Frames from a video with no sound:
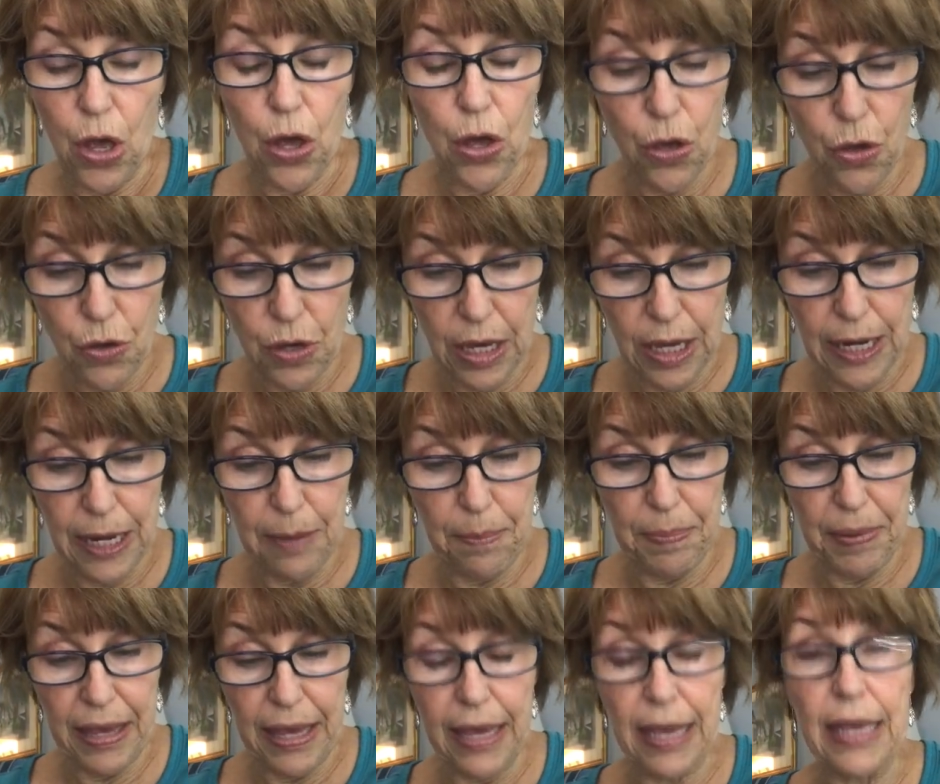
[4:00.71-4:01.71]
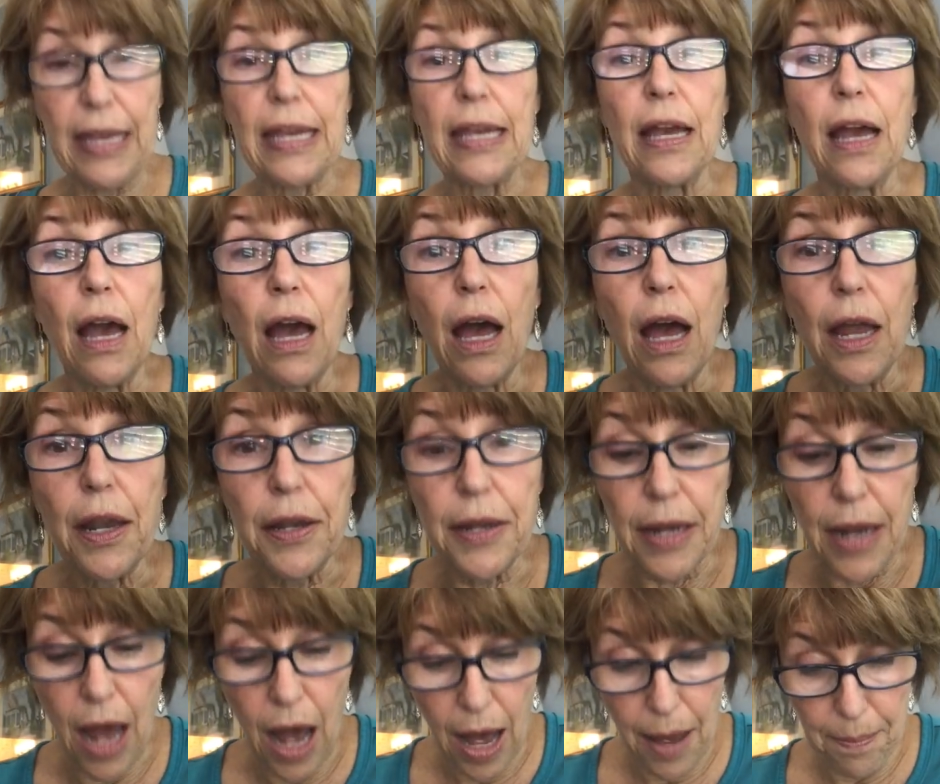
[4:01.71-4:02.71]
Who could it be?
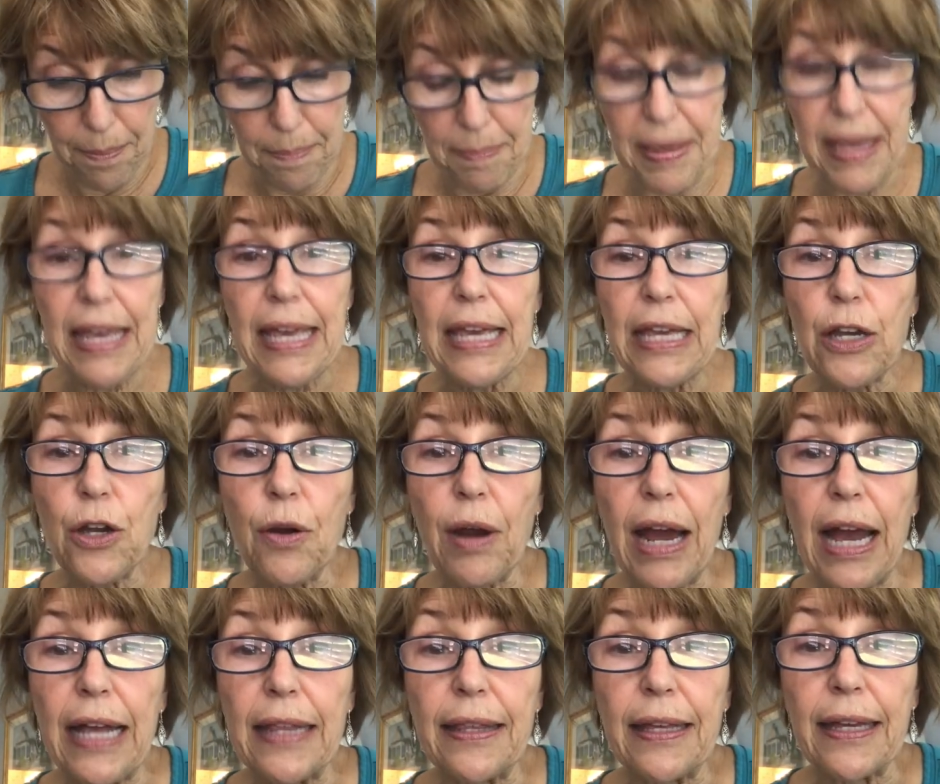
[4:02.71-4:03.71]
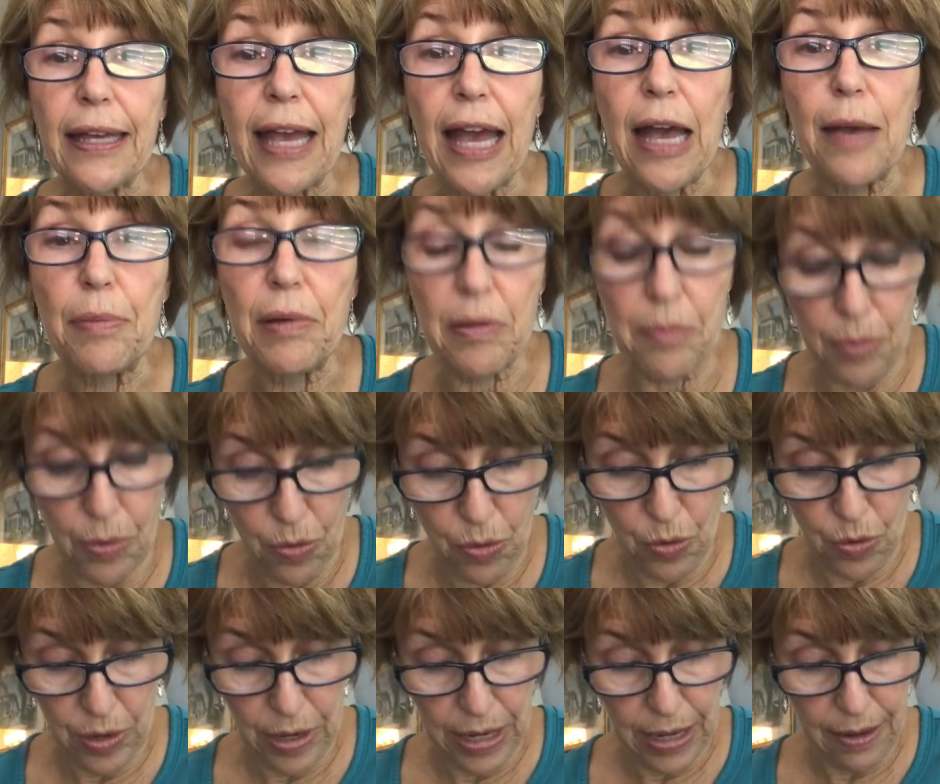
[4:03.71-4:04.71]
Not me, cried the cabin
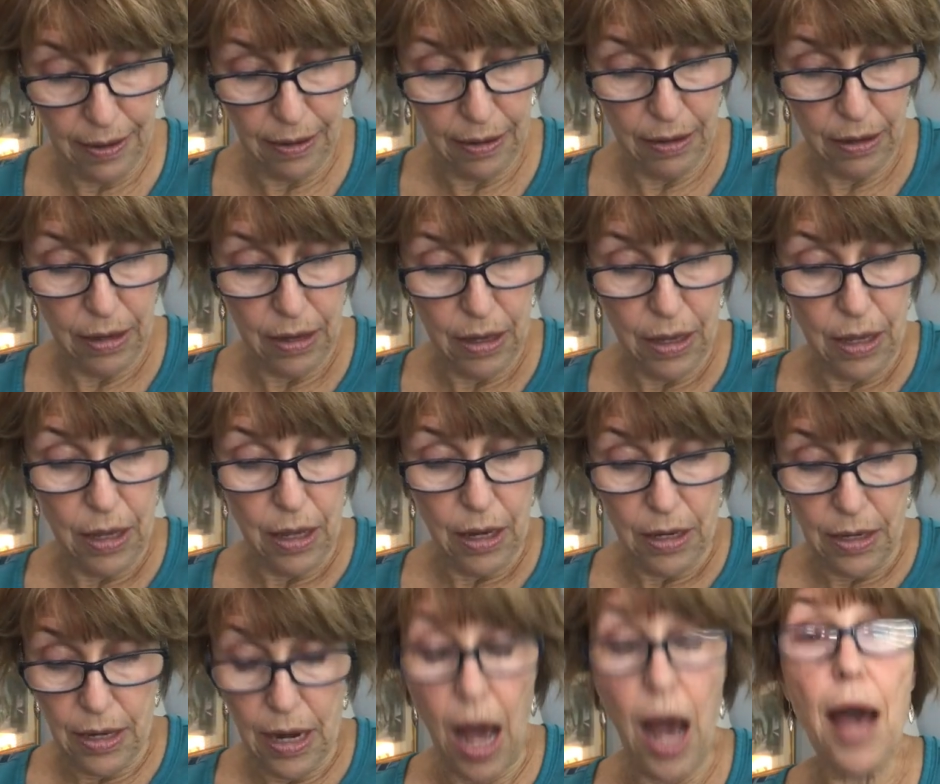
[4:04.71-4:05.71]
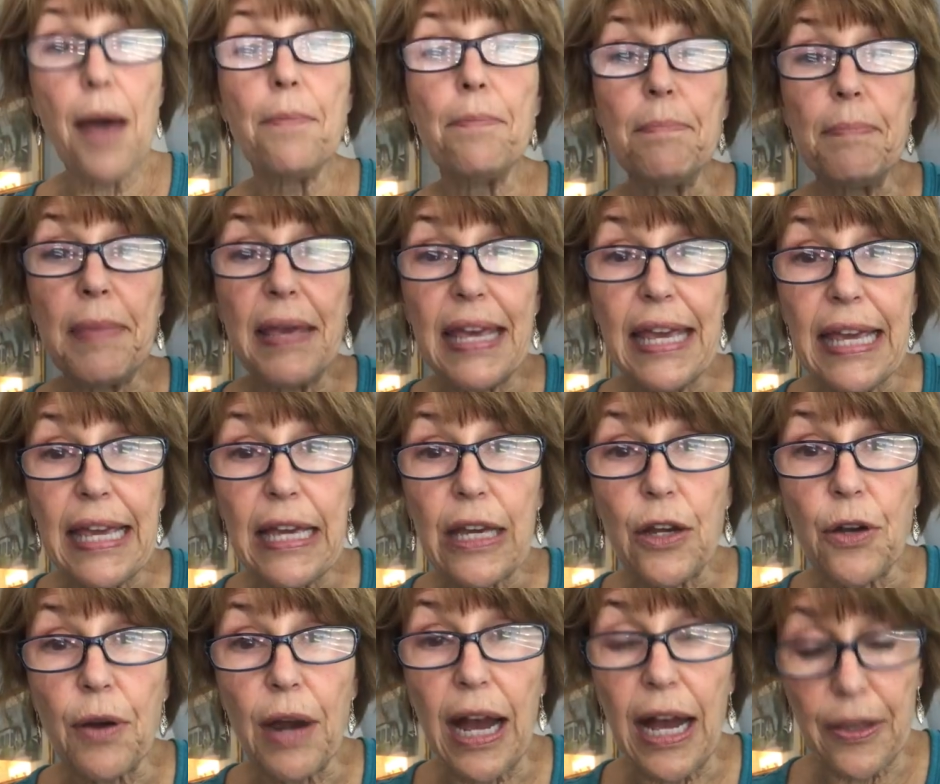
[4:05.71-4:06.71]
boy. Not me,
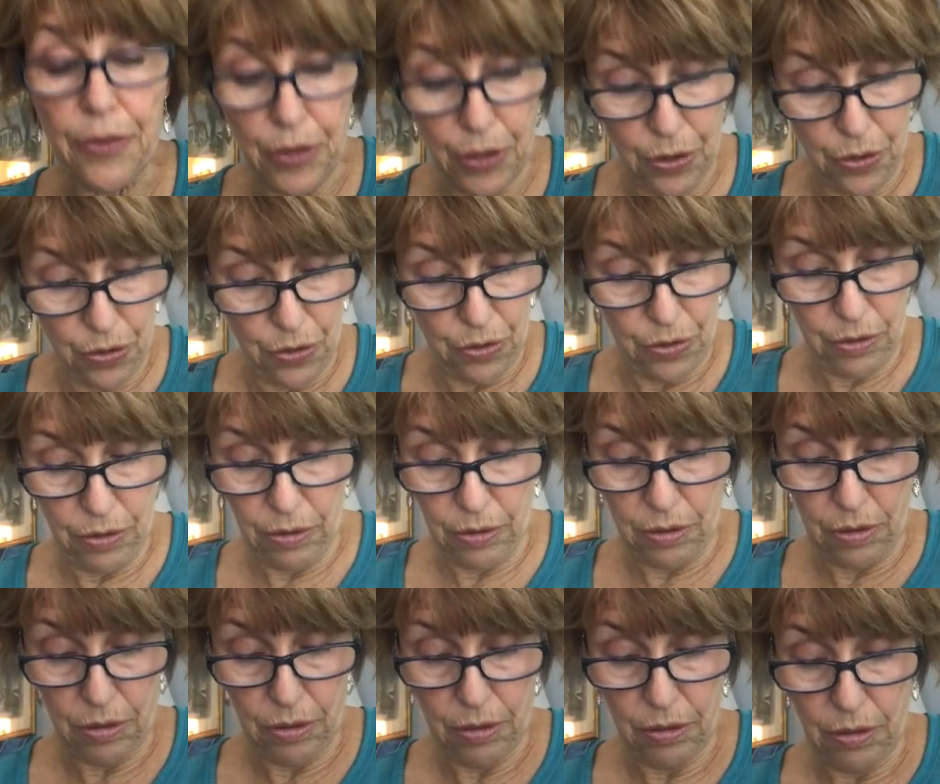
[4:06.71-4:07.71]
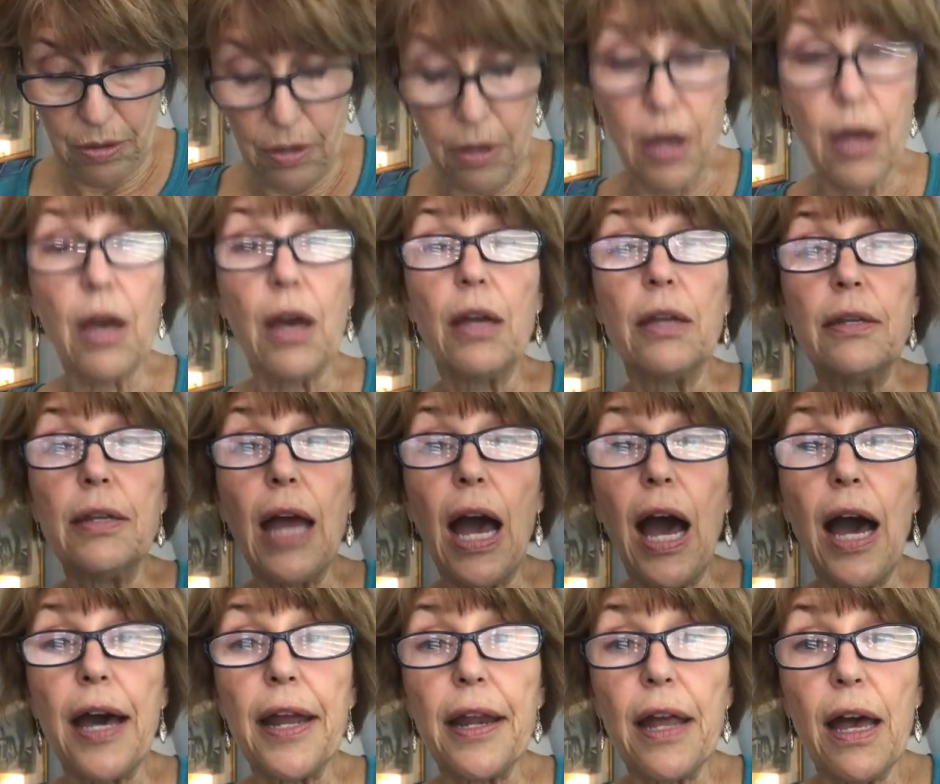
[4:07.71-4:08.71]
cried the cook.
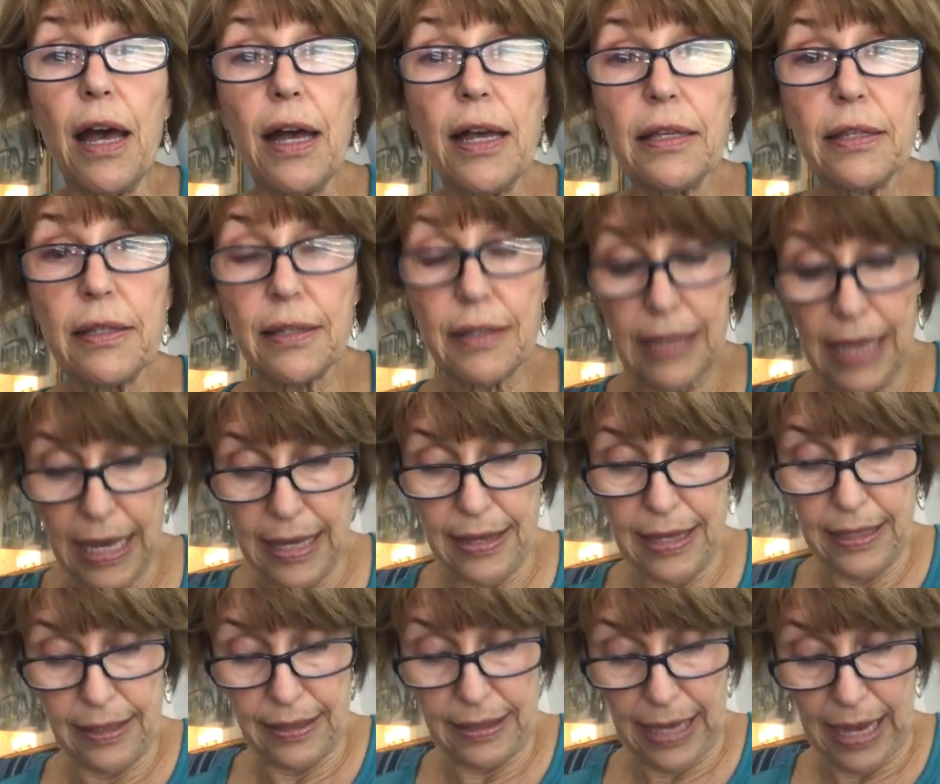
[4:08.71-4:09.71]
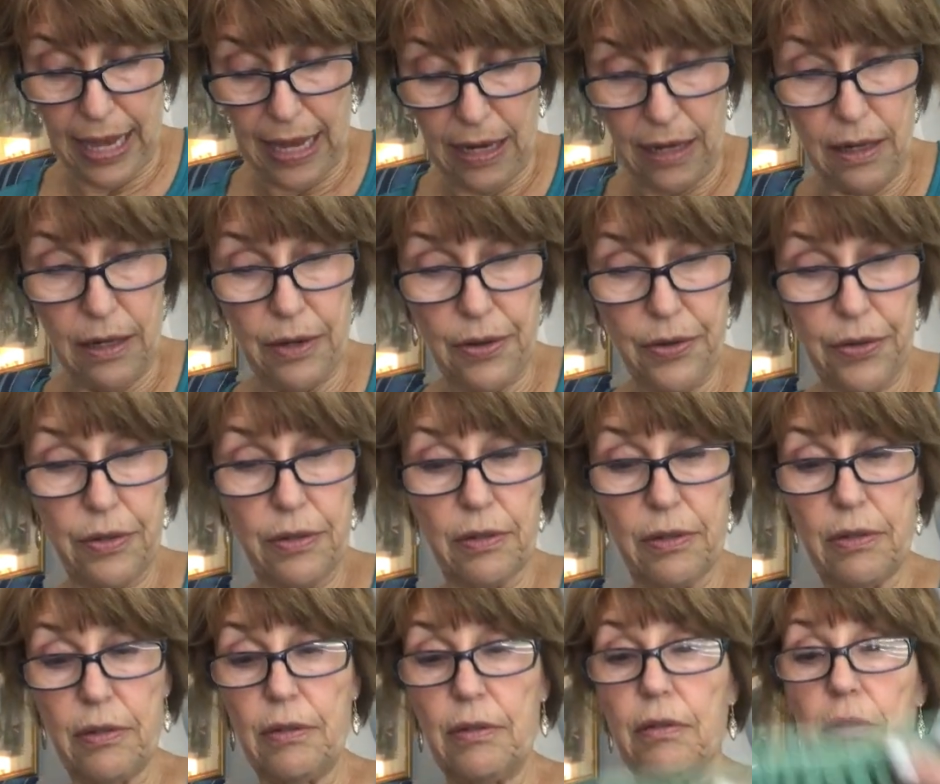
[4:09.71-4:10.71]
Not us, said the sailors.